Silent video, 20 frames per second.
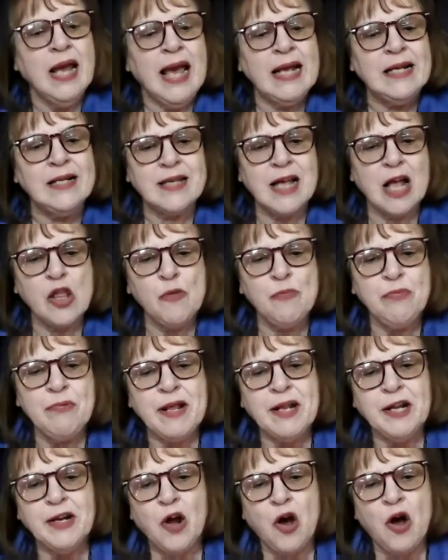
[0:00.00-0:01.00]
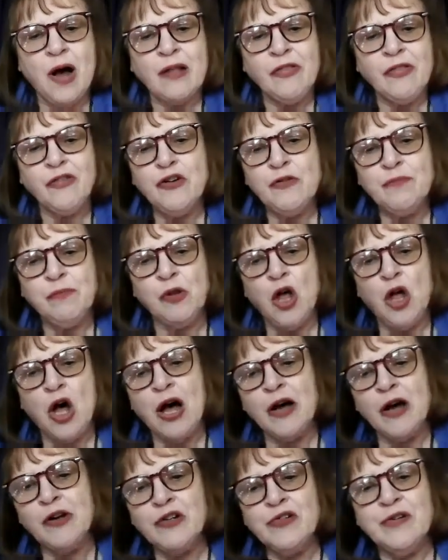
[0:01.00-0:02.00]
A celebrated author,
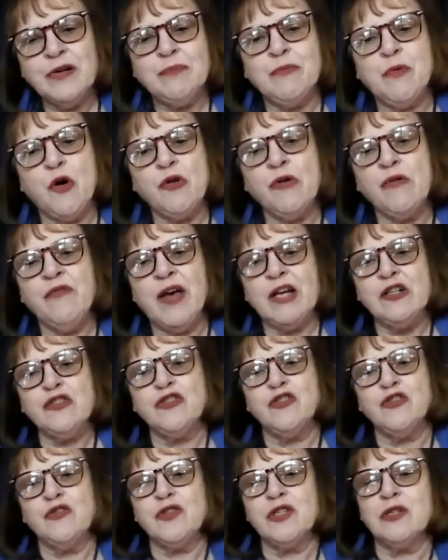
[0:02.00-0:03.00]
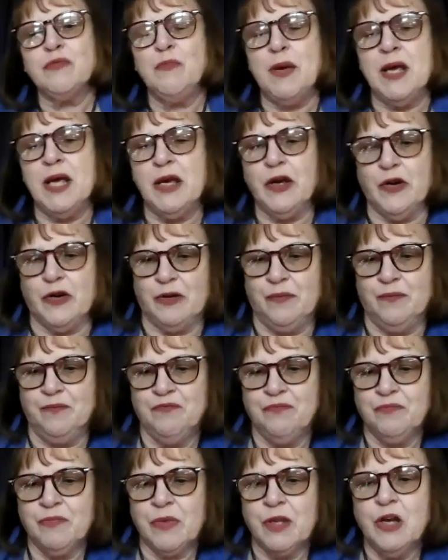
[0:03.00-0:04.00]
blogger, and motivational speaker,
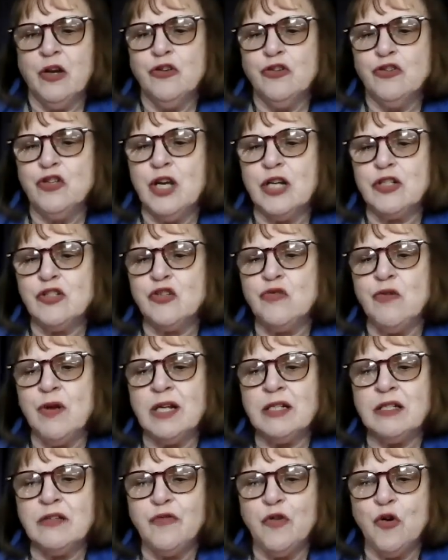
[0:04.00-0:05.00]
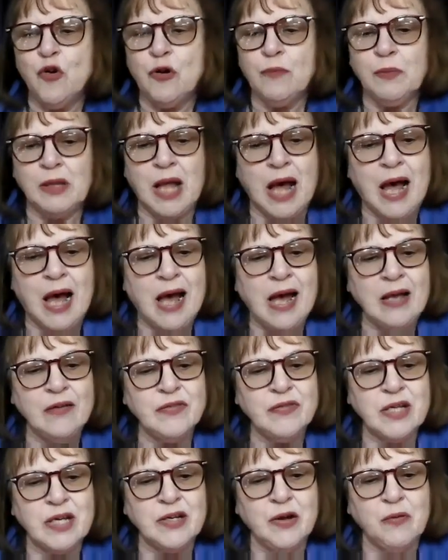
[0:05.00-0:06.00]
she has transformed
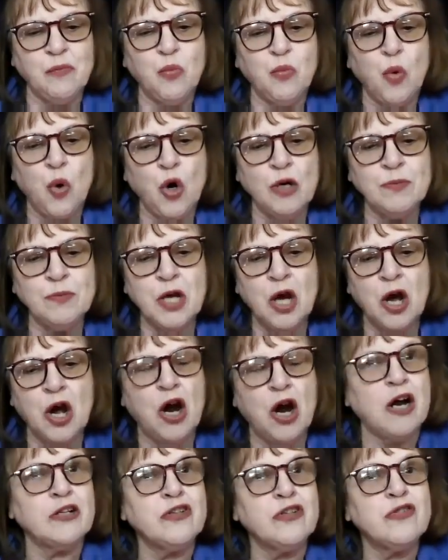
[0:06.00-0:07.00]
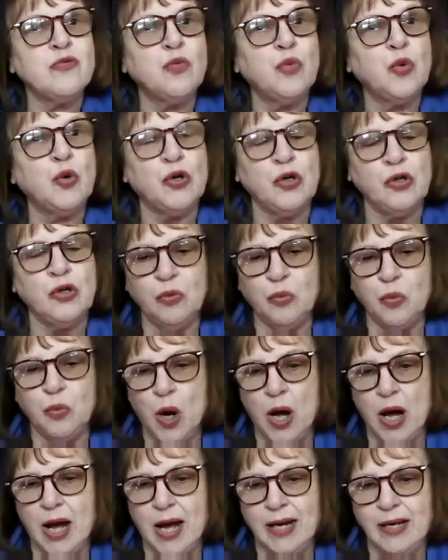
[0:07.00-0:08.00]
lives and warmed hearts
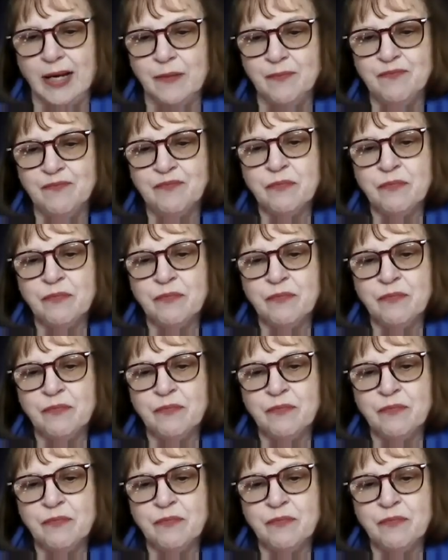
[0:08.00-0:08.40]
worldwide.